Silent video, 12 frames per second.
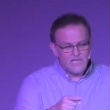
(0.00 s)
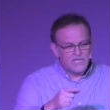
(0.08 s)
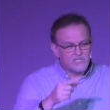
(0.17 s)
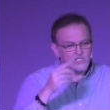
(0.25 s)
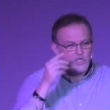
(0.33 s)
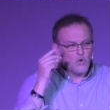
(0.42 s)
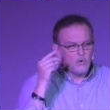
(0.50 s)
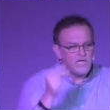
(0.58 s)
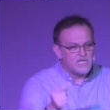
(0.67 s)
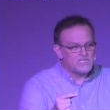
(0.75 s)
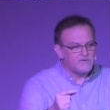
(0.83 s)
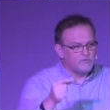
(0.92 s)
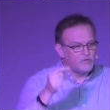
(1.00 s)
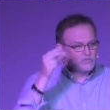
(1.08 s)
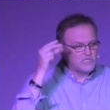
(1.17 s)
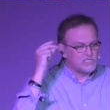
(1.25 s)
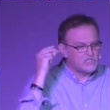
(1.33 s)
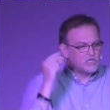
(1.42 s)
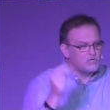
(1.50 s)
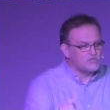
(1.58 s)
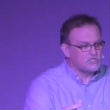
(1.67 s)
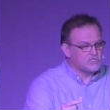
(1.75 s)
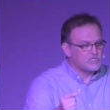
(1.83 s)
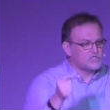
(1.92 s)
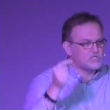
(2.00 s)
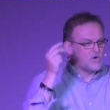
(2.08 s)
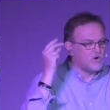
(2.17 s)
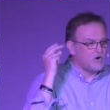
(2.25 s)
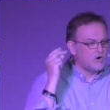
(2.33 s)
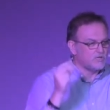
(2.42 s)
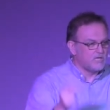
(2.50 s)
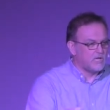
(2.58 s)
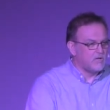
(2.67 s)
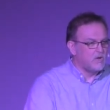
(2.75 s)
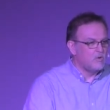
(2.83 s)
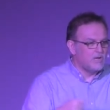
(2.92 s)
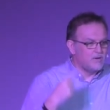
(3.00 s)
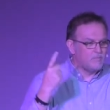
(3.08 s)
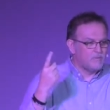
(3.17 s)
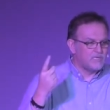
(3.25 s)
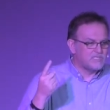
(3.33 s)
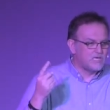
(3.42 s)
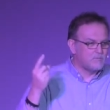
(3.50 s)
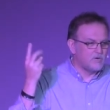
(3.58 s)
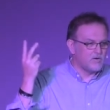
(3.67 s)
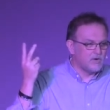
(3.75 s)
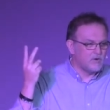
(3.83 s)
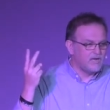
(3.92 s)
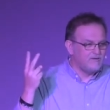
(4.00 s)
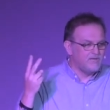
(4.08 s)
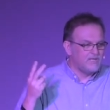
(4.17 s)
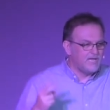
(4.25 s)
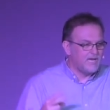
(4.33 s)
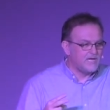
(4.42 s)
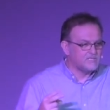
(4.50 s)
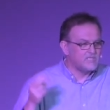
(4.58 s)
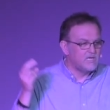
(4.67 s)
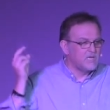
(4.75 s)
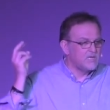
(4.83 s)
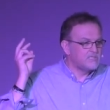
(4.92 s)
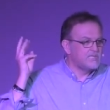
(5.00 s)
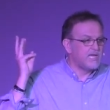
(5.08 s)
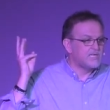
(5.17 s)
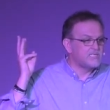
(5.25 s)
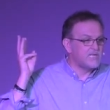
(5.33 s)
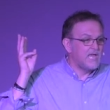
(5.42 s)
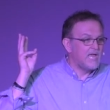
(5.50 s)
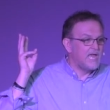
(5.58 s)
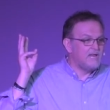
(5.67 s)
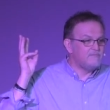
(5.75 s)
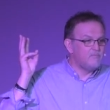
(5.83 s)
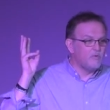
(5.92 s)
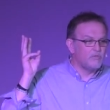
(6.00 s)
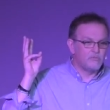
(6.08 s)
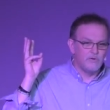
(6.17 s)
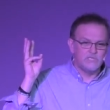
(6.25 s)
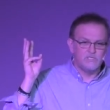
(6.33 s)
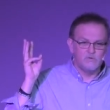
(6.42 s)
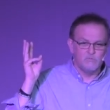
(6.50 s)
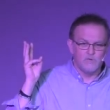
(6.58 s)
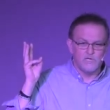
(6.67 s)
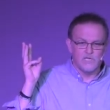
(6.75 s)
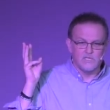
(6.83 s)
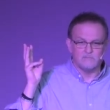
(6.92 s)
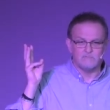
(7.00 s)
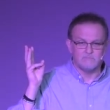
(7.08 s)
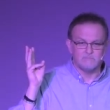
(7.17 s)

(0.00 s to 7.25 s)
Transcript: It's so easy for those excuses to start, aren't they? Well, I didn't bring my checkbook. I don't have any cash. Text 84321.